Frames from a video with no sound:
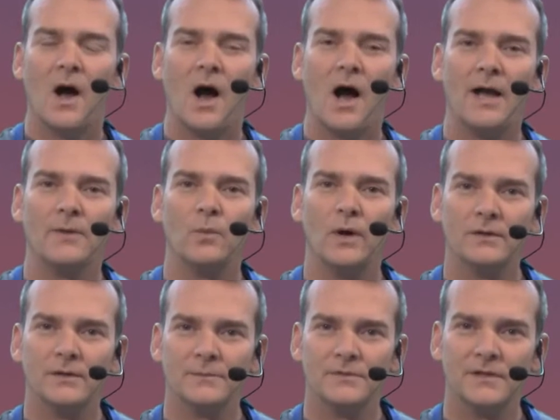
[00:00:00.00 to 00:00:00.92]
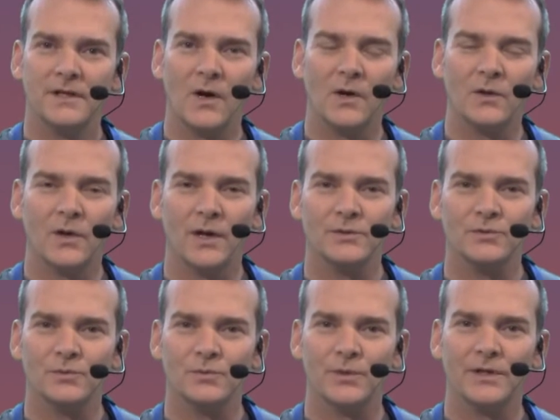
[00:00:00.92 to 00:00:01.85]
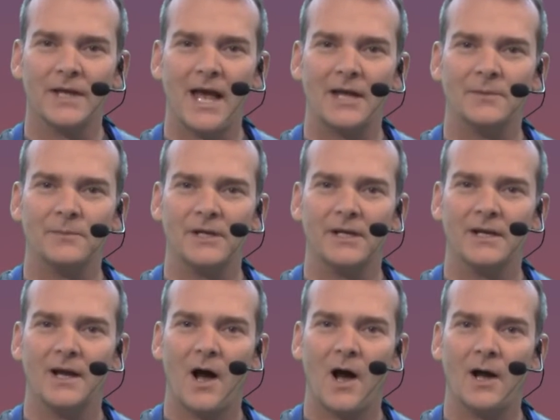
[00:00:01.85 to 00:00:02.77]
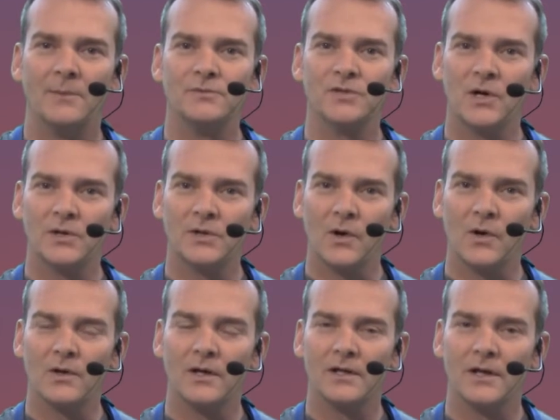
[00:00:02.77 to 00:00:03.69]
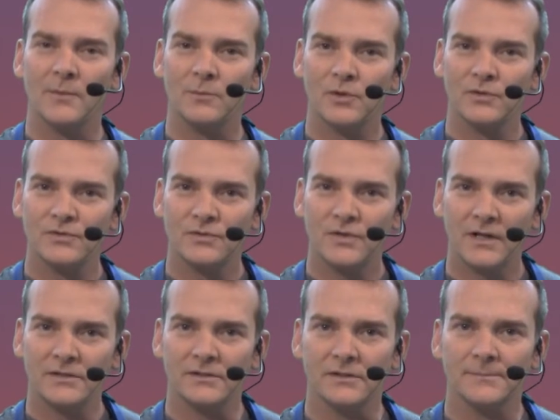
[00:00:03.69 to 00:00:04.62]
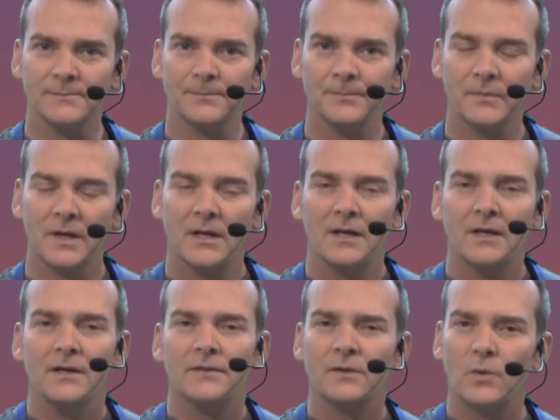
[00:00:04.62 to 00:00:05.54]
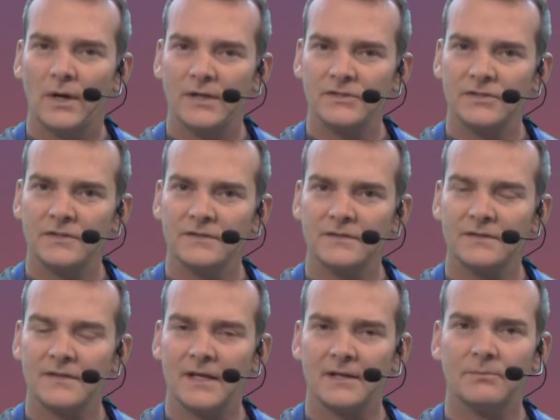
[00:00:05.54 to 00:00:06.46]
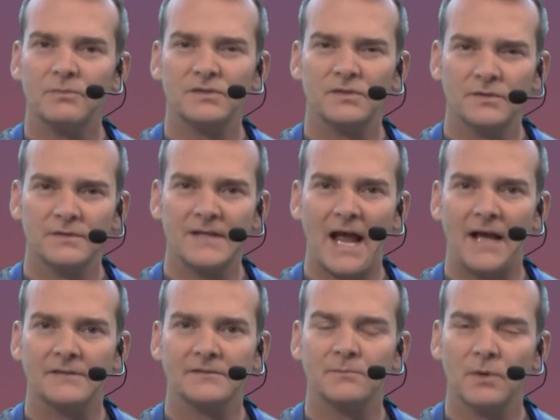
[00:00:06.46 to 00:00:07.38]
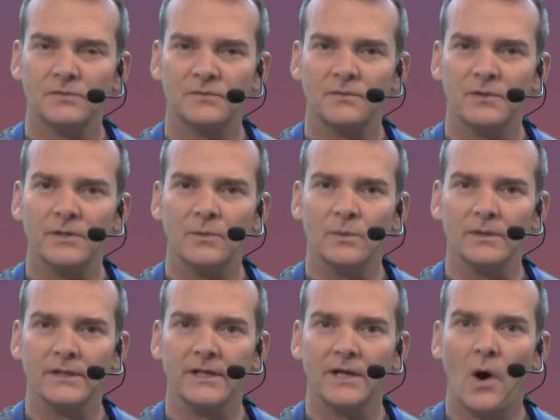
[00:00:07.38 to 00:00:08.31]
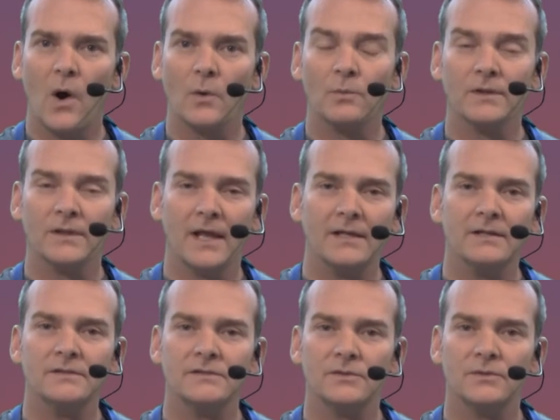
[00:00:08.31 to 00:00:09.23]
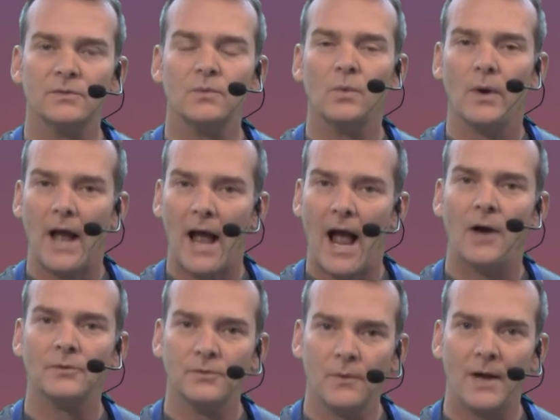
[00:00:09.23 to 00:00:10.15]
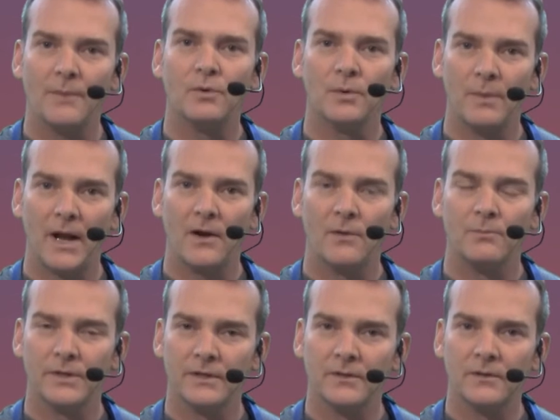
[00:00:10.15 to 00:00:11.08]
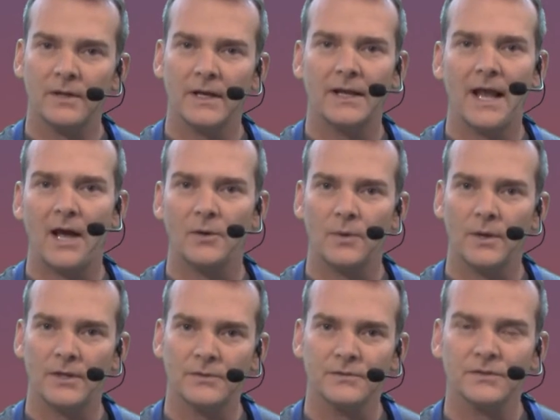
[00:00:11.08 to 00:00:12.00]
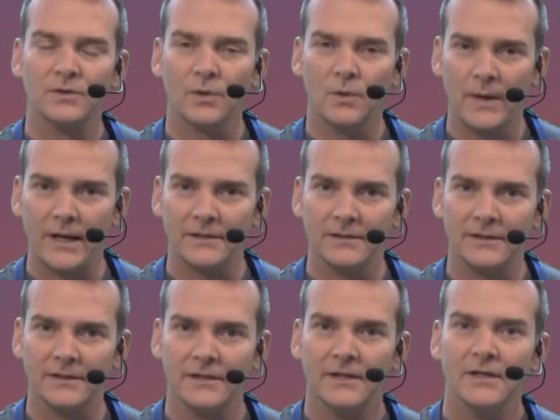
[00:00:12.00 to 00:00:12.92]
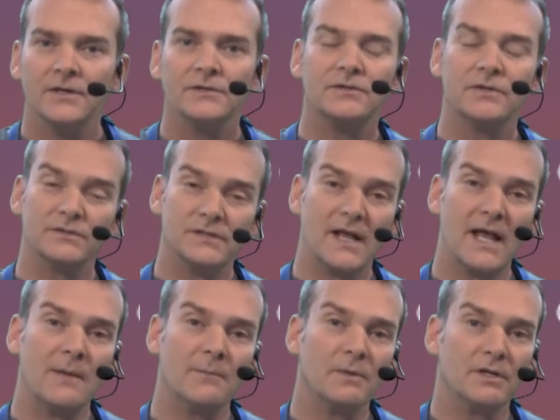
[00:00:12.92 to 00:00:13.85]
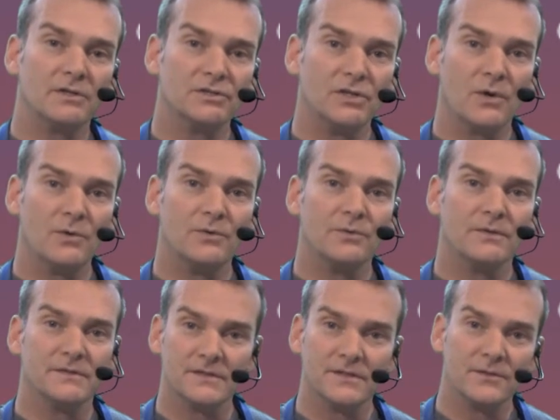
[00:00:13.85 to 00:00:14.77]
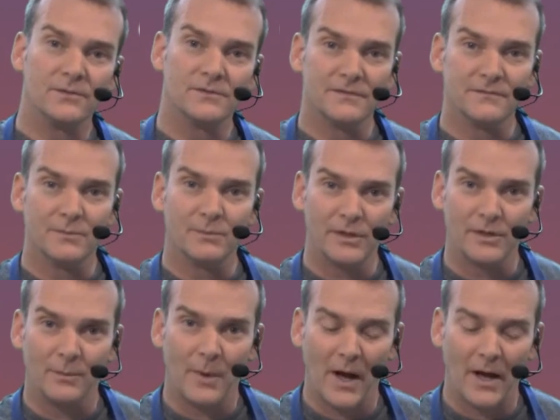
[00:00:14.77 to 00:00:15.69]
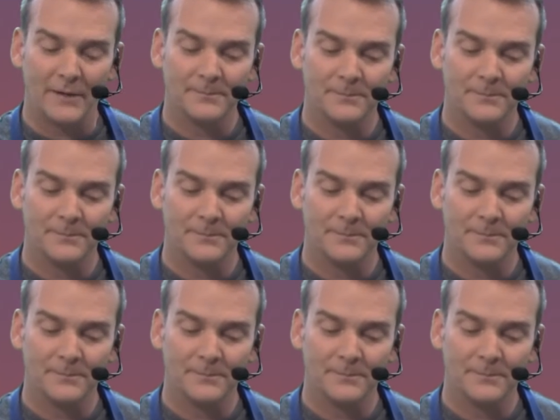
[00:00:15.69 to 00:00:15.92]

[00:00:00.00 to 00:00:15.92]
Hi, welcome to the Online Jewelry Academy. I'm John Ahr and I'm your instructor. The questions that students ask most frequently are related to how do I prepare pickle and how do I use it correctly. So today I'm going to show you the secrets of the pickle pot.